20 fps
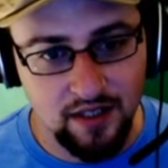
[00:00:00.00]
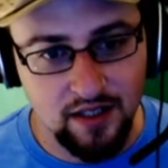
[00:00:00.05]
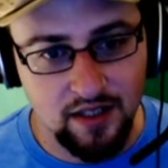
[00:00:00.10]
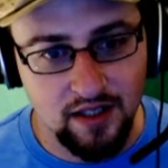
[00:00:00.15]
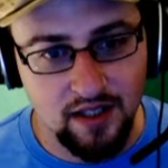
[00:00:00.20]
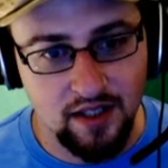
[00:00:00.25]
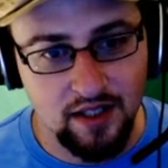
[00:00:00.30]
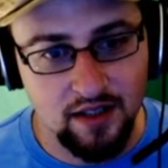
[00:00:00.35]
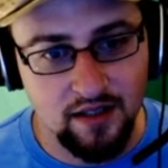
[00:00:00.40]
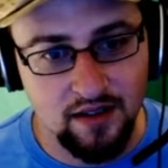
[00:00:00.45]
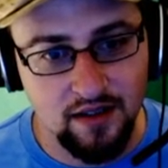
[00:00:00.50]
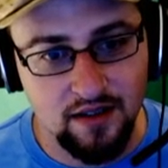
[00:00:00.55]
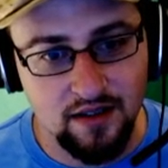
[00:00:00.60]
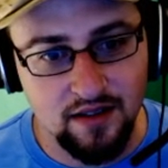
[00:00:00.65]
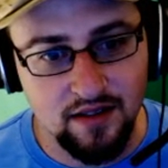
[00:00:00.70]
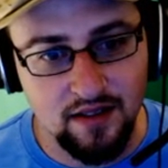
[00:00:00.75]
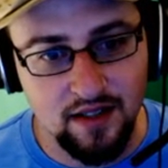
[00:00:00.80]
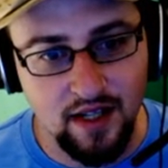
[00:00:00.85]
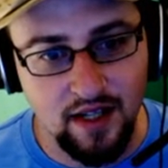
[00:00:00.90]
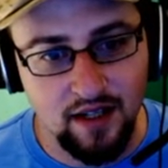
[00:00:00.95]
hit
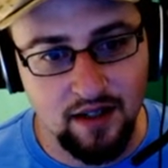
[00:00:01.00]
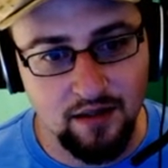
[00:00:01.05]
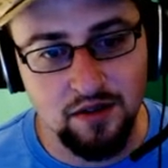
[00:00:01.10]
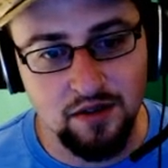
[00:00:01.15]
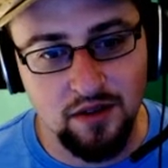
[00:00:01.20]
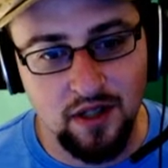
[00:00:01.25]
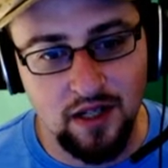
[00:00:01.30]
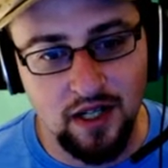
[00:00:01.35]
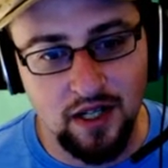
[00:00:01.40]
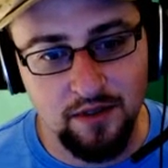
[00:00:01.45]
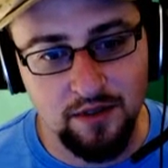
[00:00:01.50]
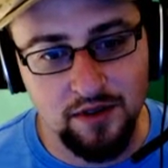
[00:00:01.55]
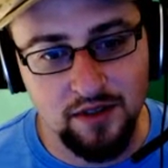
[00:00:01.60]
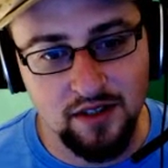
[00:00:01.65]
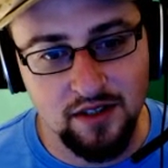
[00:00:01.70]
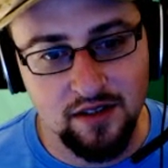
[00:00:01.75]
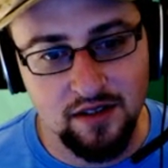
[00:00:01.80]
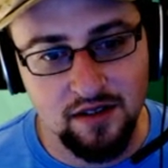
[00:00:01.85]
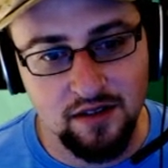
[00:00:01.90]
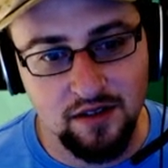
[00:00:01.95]
escape.
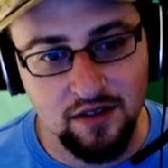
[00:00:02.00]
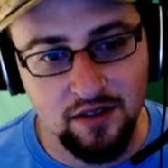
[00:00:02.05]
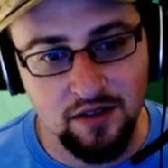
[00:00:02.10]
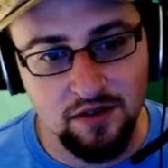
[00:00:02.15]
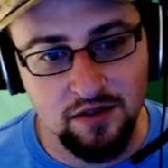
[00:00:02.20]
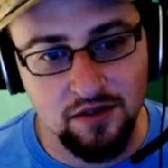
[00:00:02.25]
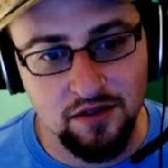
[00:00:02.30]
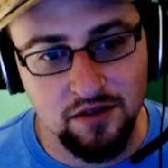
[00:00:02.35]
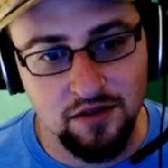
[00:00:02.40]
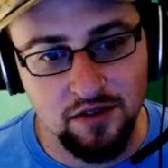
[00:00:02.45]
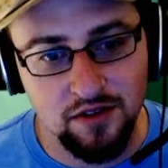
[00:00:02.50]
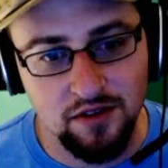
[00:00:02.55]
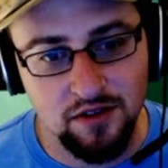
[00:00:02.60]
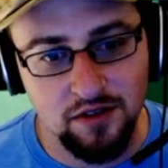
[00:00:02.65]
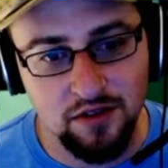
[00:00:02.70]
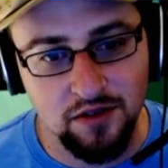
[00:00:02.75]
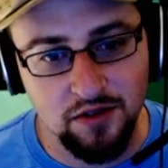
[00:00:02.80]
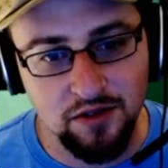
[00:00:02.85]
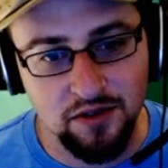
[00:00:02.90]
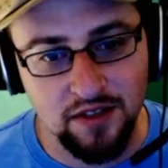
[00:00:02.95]
Options, go to
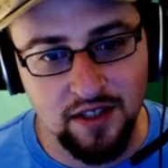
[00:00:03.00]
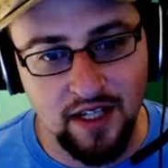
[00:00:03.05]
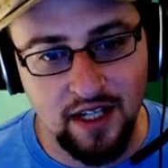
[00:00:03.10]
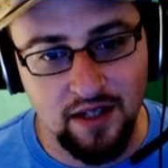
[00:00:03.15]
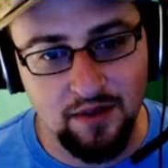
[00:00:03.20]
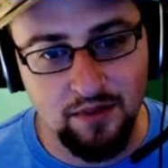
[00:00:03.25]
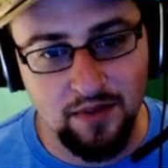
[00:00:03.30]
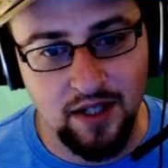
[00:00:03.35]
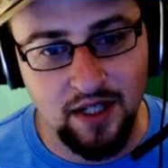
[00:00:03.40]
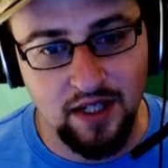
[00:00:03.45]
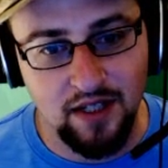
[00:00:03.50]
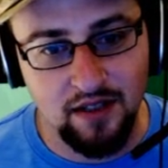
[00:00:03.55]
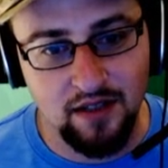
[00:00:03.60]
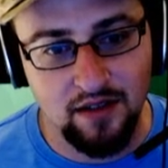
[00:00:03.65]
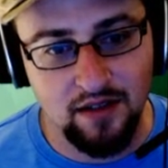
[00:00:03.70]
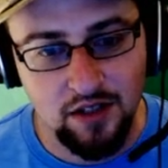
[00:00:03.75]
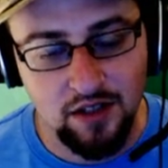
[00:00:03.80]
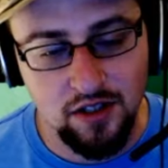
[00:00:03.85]
controls, gamepad.